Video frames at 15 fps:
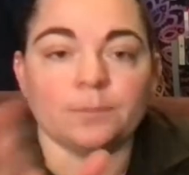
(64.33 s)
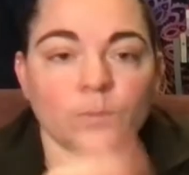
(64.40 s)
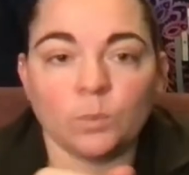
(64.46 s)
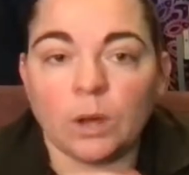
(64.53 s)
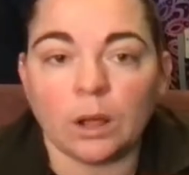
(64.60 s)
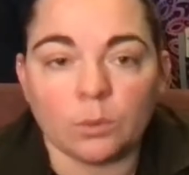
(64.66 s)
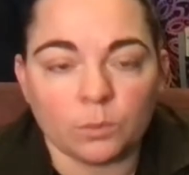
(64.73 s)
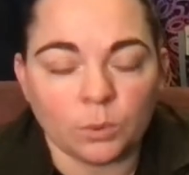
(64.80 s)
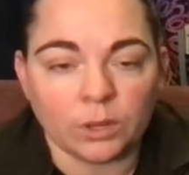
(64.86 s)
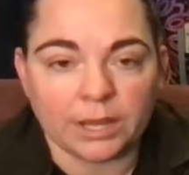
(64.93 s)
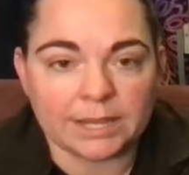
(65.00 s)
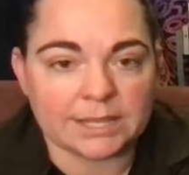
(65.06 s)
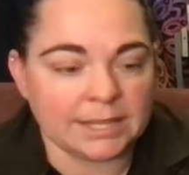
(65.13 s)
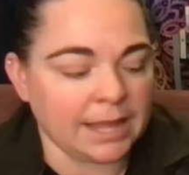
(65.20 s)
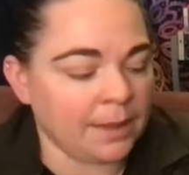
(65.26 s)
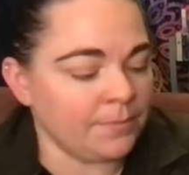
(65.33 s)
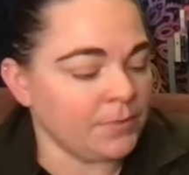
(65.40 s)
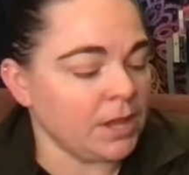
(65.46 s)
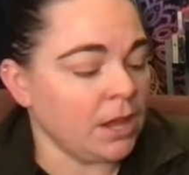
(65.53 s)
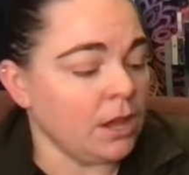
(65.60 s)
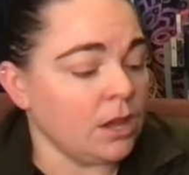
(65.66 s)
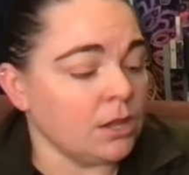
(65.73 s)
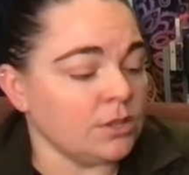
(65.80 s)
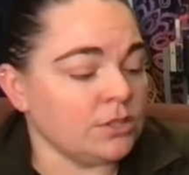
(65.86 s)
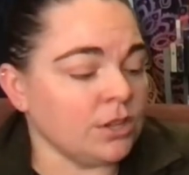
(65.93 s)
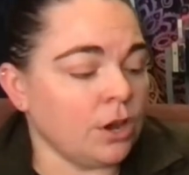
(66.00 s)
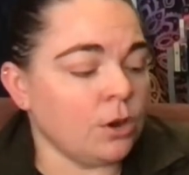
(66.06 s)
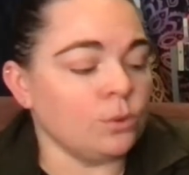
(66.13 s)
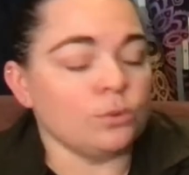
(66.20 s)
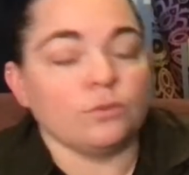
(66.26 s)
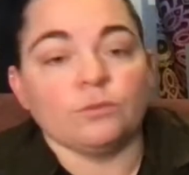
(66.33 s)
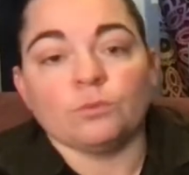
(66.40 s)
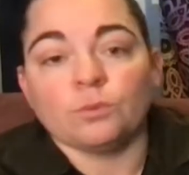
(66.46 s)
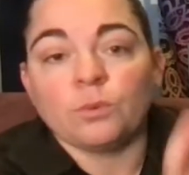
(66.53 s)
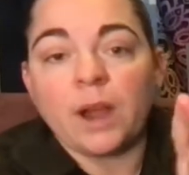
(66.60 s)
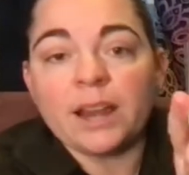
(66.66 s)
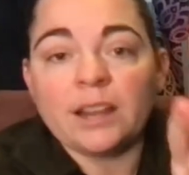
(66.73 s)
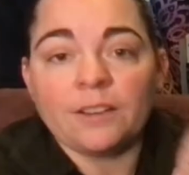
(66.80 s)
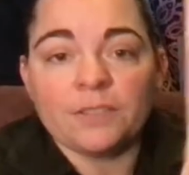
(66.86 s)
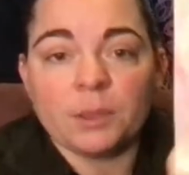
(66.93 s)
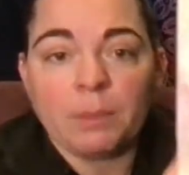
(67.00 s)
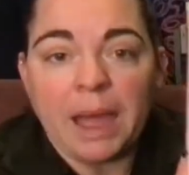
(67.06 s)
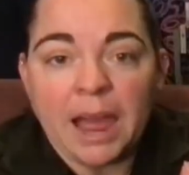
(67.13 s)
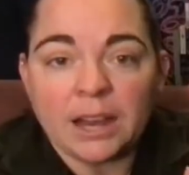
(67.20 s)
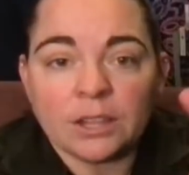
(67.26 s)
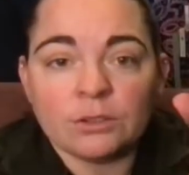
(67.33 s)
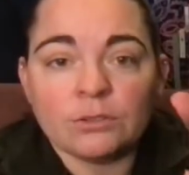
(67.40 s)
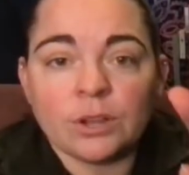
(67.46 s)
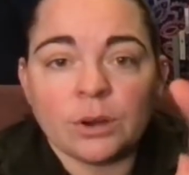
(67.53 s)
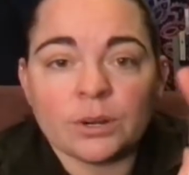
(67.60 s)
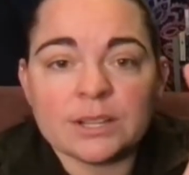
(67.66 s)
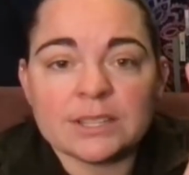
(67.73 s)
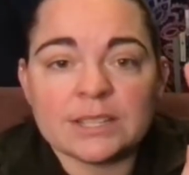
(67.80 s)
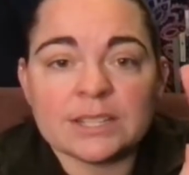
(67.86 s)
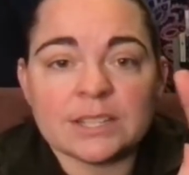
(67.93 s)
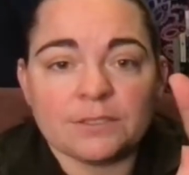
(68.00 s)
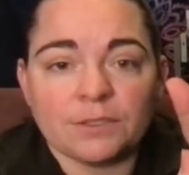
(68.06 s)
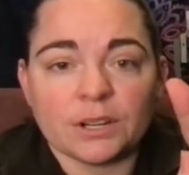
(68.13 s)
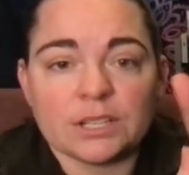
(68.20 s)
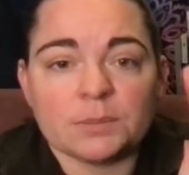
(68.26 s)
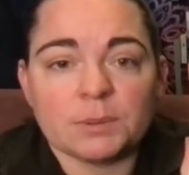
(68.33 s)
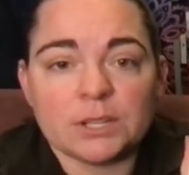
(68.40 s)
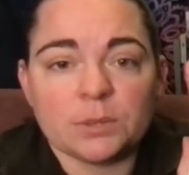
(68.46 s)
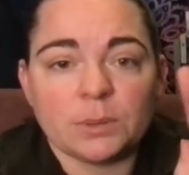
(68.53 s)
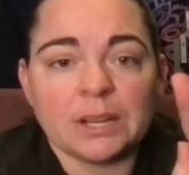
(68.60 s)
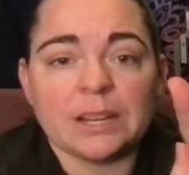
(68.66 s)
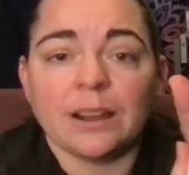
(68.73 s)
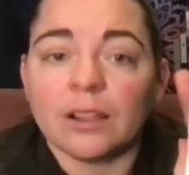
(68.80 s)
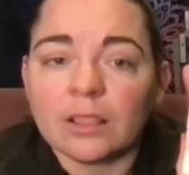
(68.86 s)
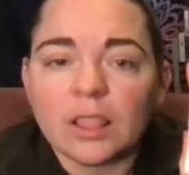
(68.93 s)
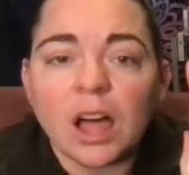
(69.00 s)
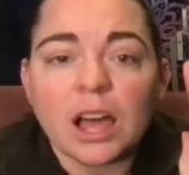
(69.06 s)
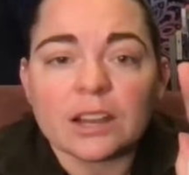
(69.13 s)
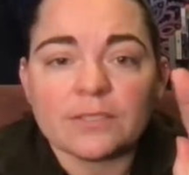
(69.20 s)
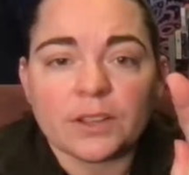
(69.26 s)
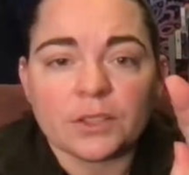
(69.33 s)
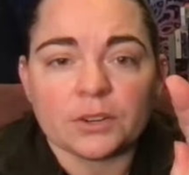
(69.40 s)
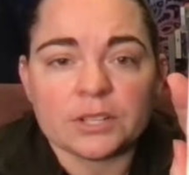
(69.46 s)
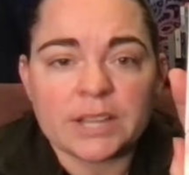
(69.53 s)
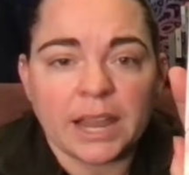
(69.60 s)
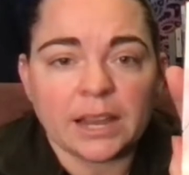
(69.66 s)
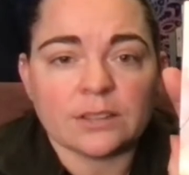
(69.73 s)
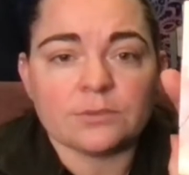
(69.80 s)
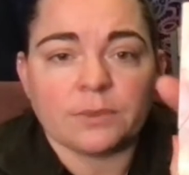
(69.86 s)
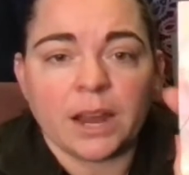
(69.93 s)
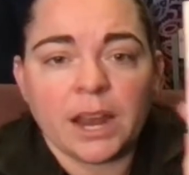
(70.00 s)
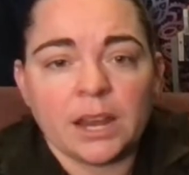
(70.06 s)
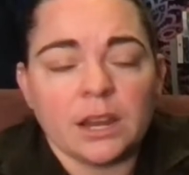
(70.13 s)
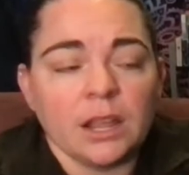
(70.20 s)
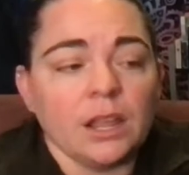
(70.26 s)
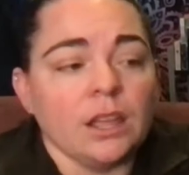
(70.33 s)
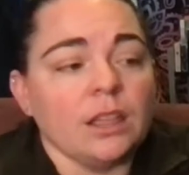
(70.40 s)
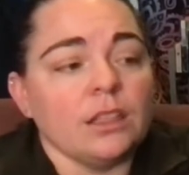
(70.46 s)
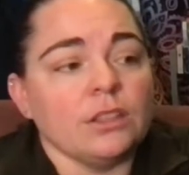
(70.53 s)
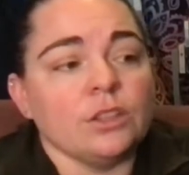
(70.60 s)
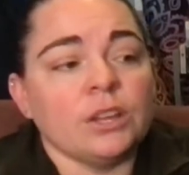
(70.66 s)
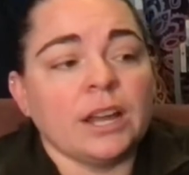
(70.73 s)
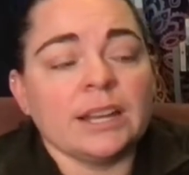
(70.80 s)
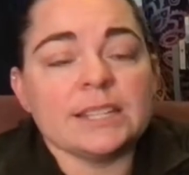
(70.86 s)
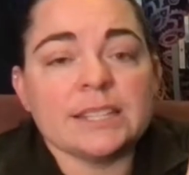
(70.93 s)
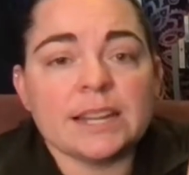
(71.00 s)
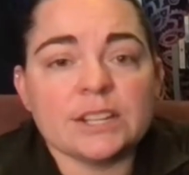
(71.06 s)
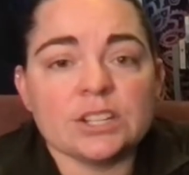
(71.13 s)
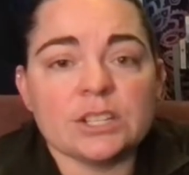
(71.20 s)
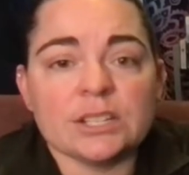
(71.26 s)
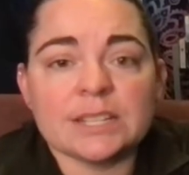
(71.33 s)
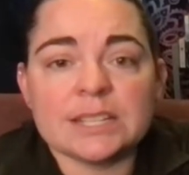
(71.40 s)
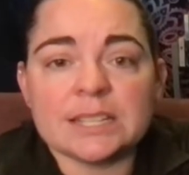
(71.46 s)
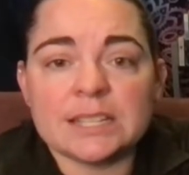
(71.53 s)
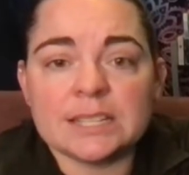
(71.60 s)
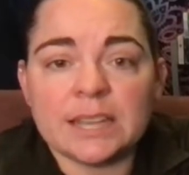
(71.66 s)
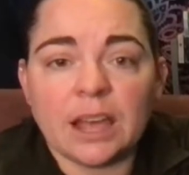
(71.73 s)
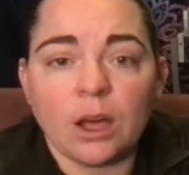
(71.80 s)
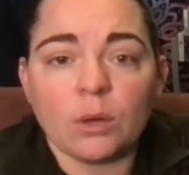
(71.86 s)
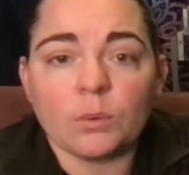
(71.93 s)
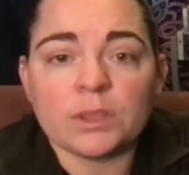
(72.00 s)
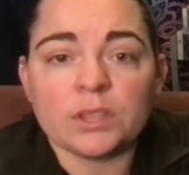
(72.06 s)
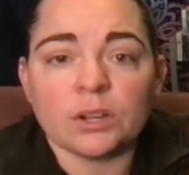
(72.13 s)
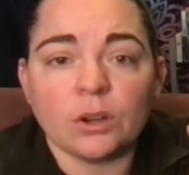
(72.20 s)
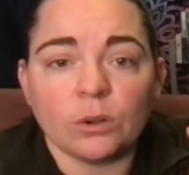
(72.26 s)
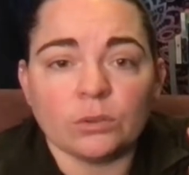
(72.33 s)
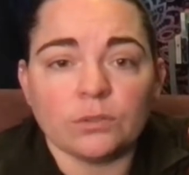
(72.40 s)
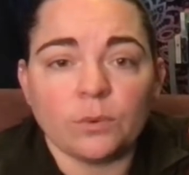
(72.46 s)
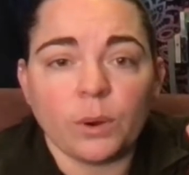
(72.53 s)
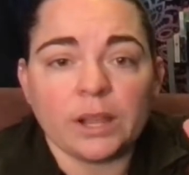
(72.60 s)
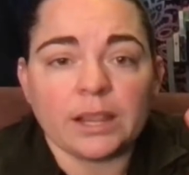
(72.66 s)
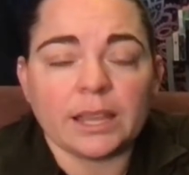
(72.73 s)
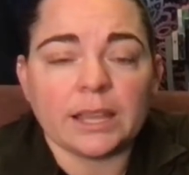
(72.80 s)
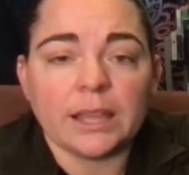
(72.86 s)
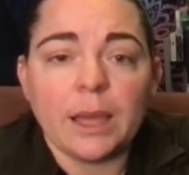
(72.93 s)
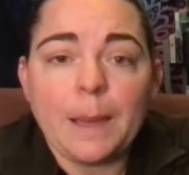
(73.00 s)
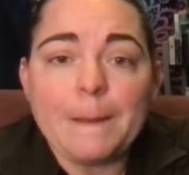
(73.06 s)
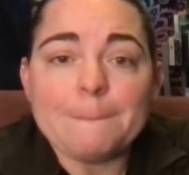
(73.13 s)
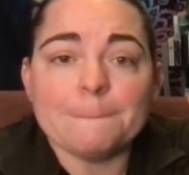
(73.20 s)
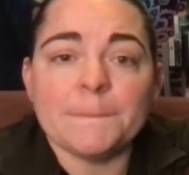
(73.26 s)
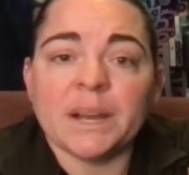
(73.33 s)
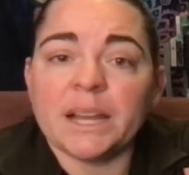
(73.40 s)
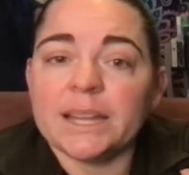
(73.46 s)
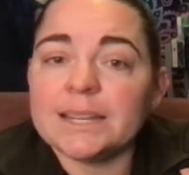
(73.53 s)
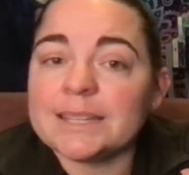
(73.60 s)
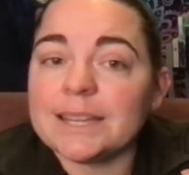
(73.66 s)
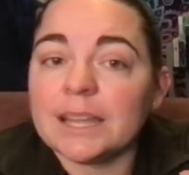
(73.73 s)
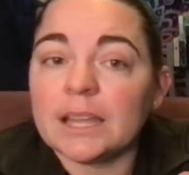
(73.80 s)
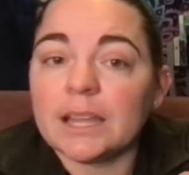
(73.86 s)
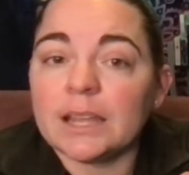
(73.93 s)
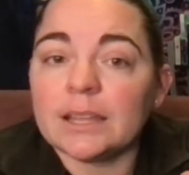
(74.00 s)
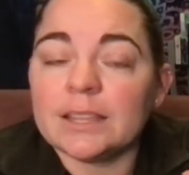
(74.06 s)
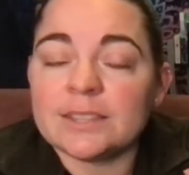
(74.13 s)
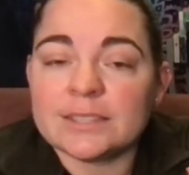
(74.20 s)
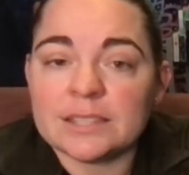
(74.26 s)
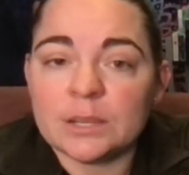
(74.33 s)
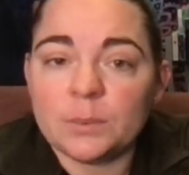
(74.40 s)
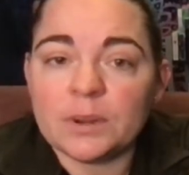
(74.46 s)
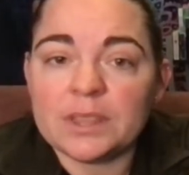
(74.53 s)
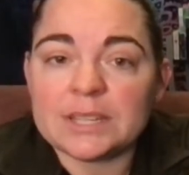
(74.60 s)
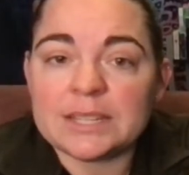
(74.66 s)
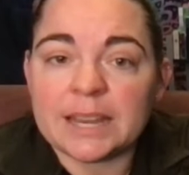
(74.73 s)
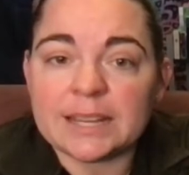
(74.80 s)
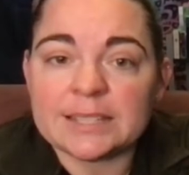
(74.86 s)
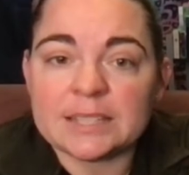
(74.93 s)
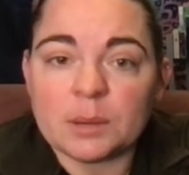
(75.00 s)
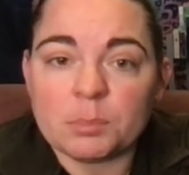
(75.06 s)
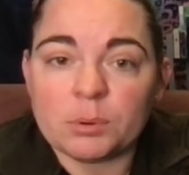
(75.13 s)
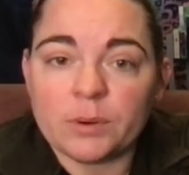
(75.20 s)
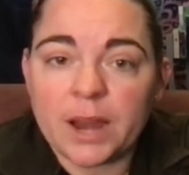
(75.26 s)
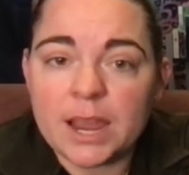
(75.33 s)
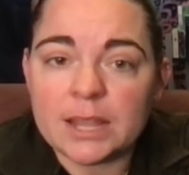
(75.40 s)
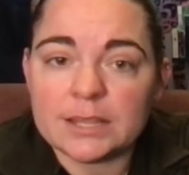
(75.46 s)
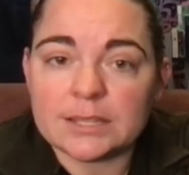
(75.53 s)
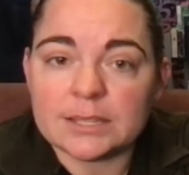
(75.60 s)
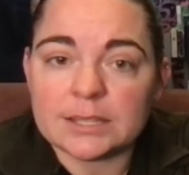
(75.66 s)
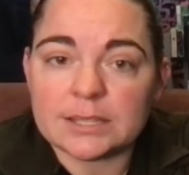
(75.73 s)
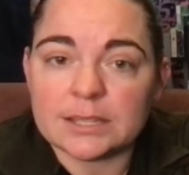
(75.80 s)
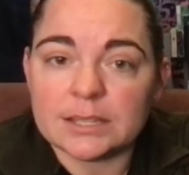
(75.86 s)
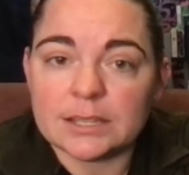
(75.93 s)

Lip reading: well, we'll get to that. So right off the bat, you notice the difference between a lot of other decks, right? You got attention to detail with the gold foiling, but you see where the deck separates,